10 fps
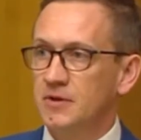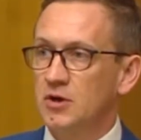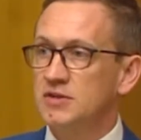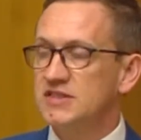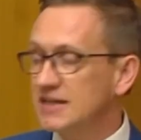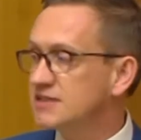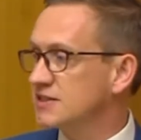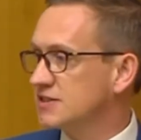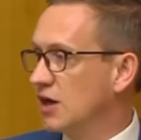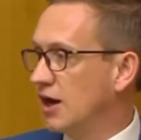On
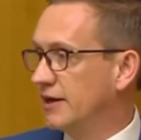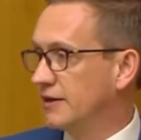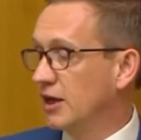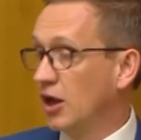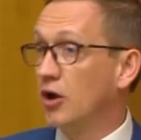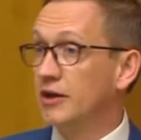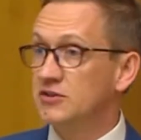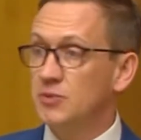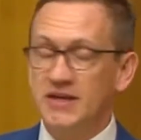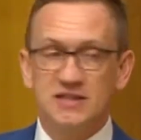census night alone in
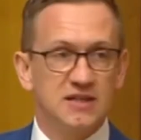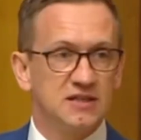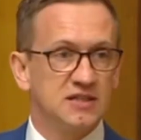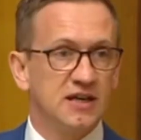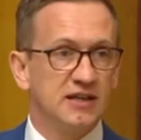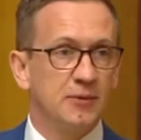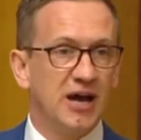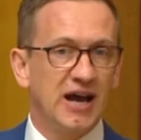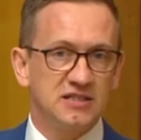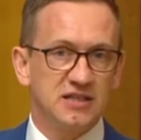2016, there were
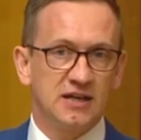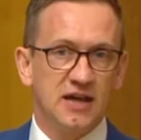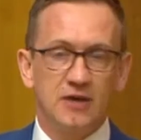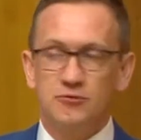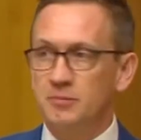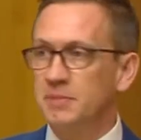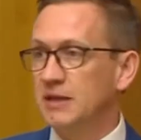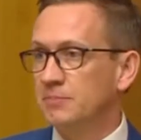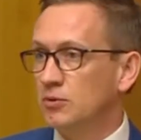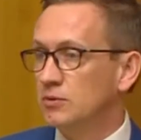1,800
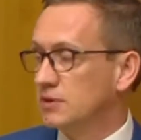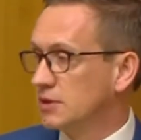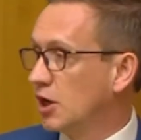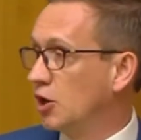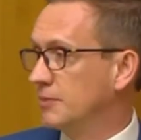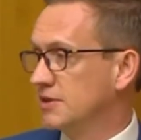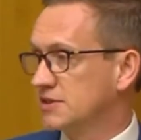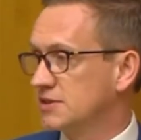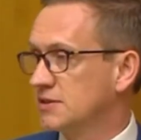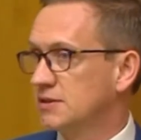people
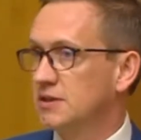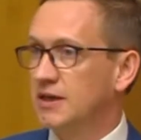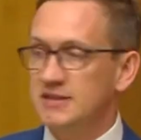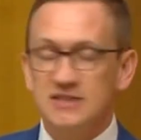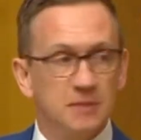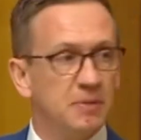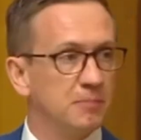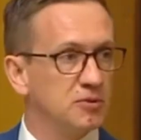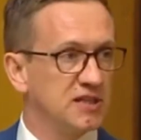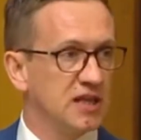homeless. You can see
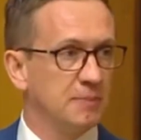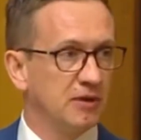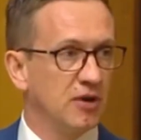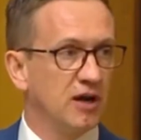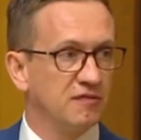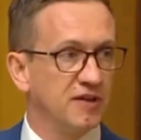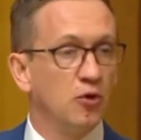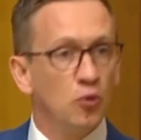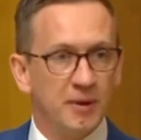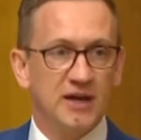people sleeping rough in
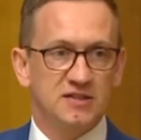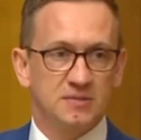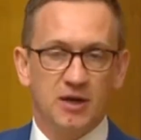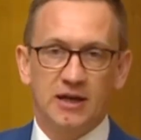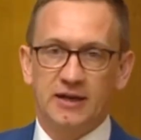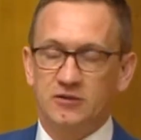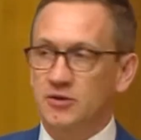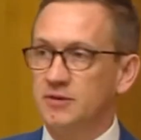all parts of my electorate.